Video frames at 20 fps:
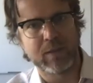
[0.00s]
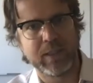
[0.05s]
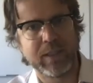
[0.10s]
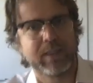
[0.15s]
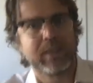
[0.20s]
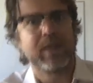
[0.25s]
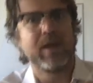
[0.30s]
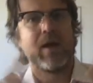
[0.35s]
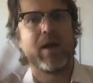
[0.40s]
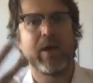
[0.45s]
It
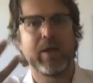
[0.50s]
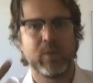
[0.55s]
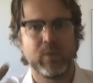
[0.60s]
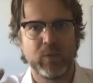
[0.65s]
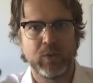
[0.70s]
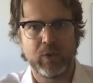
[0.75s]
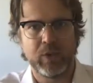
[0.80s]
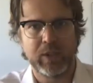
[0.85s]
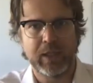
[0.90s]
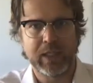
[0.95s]
can't
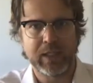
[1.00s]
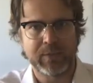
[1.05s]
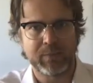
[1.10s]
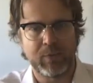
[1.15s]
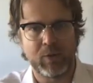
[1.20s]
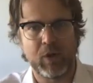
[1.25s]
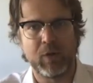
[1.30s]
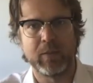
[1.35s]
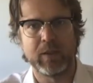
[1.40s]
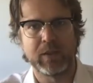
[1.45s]
work as
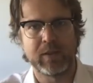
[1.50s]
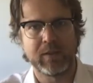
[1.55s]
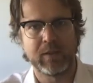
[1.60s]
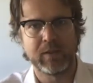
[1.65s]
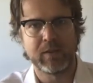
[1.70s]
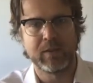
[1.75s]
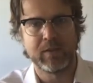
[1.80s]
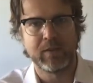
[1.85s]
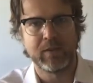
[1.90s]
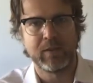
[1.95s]

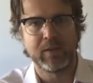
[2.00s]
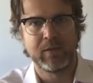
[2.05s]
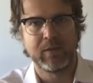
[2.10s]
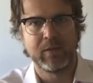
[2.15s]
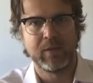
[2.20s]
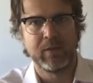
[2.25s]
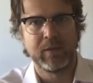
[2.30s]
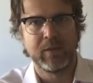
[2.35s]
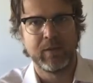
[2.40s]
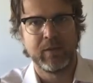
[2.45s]
promised.
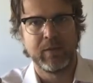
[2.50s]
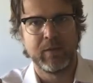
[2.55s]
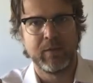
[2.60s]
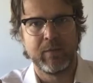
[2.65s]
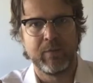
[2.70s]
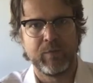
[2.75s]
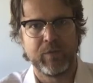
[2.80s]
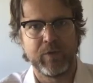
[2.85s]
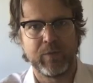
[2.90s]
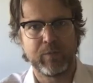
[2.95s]

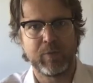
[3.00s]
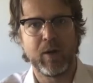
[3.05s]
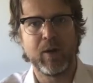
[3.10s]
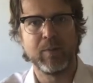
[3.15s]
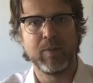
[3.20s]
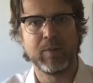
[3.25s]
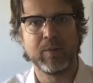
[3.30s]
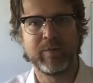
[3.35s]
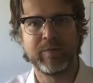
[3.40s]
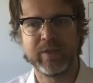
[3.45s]
The
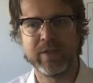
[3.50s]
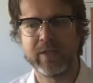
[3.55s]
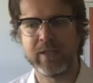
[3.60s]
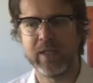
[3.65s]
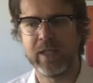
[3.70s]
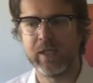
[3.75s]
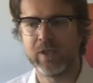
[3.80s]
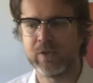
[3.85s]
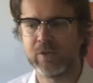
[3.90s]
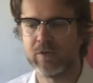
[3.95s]
problem of
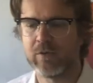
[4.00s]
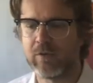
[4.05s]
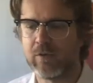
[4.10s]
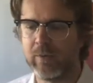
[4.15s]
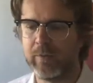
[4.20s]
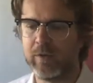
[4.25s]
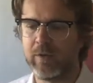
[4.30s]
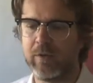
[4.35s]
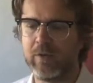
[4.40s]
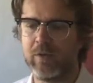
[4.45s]
international
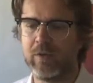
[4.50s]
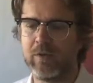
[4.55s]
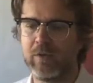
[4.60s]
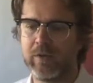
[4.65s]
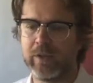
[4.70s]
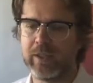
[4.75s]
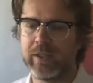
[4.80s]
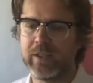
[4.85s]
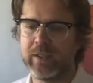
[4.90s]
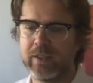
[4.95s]
criminal law
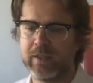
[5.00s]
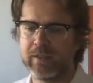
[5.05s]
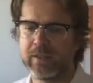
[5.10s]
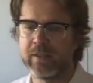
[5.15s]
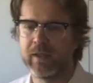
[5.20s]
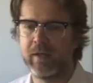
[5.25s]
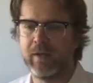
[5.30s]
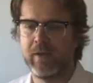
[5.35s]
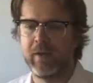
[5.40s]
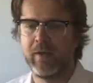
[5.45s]
is
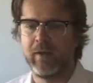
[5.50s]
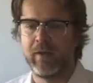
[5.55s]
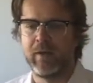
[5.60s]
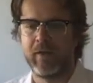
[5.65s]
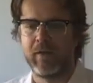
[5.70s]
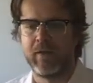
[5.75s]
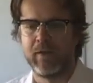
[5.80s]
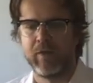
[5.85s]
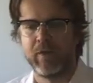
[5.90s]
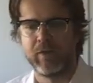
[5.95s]

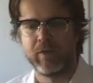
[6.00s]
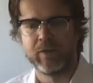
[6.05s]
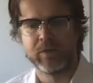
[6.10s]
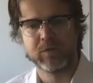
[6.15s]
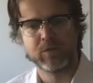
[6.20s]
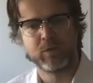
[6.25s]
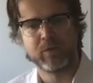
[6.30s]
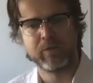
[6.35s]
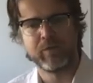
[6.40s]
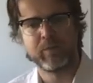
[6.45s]
the
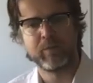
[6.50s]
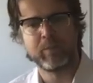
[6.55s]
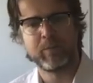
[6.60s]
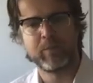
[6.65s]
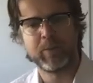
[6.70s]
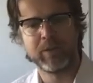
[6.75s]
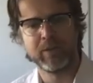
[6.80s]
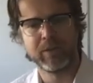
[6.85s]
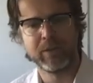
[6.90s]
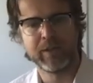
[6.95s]
sort of
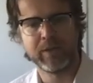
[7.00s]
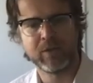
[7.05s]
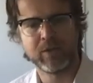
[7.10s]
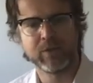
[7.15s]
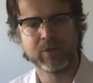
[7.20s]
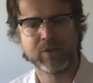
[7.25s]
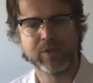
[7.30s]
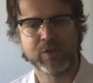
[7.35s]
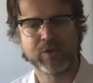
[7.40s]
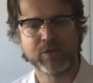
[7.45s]
political
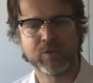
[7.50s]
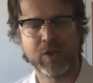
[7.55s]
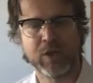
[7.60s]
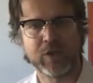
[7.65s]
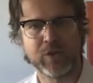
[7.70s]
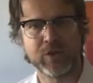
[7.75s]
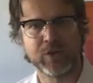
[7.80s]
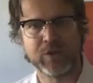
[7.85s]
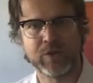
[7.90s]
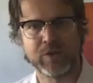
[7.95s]

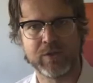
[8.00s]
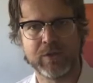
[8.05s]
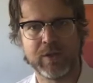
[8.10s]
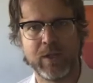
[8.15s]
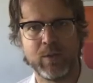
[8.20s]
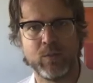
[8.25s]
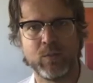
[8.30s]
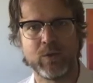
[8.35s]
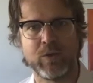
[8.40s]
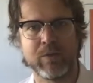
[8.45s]
structures
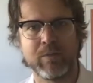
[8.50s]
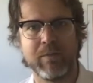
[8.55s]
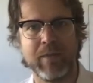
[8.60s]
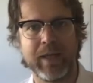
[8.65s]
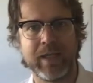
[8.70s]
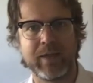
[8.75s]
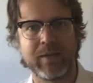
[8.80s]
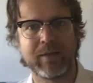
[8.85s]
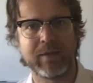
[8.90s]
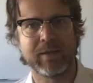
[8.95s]
that would
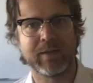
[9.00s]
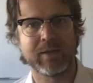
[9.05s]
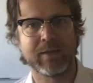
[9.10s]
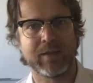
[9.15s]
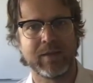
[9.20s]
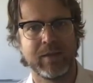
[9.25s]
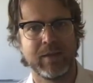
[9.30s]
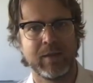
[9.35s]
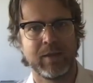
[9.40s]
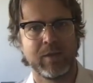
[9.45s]
make
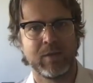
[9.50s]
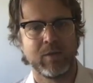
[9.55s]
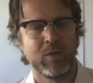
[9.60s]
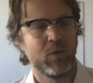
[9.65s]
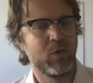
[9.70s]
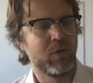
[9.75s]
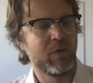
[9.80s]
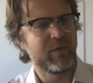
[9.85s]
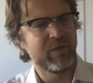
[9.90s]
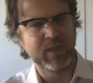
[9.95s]

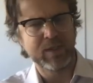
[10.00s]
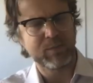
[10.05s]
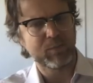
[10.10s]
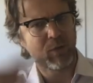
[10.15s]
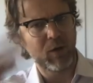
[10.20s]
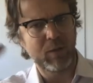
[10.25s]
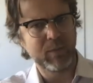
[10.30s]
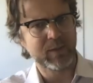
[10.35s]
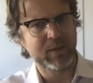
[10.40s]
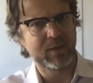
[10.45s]
all of these
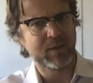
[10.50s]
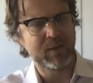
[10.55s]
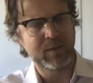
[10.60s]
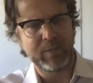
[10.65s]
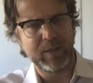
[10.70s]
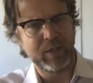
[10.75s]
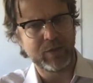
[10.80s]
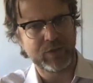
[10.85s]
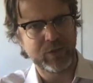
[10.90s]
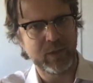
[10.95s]
promises
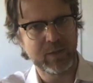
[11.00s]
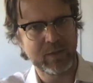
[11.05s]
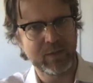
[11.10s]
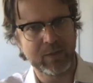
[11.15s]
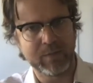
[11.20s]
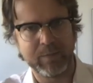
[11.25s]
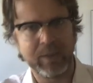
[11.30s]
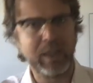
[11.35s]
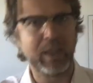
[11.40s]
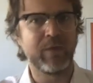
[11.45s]
about justice
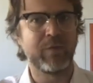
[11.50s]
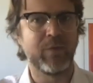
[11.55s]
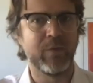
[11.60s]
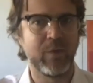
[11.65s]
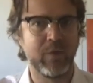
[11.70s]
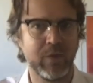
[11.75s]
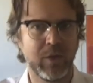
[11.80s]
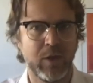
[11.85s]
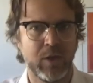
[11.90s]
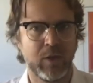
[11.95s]

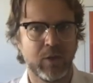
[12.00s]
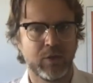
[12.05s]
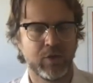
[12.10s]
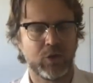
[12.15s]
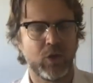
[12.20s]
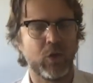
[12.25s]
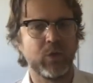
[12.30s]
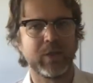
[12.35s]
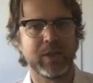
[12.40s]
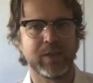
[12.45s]
meaningful
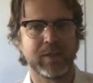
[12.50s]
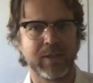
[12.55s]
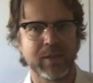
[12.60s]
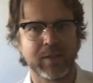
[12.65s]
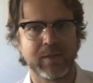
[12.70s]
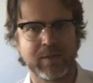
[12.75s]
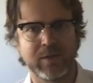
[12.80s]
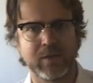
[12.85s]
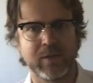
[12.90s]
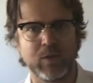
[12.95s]
don't
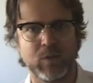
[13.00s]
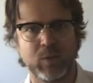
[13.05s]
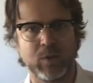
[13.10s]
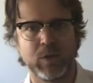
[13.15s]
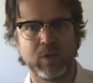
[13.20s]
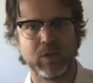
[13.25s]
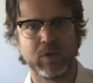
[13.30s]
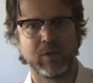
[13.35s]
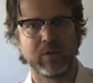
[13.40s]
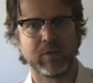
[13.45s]
exist in the
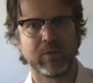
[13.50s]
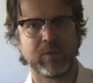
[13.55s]
world.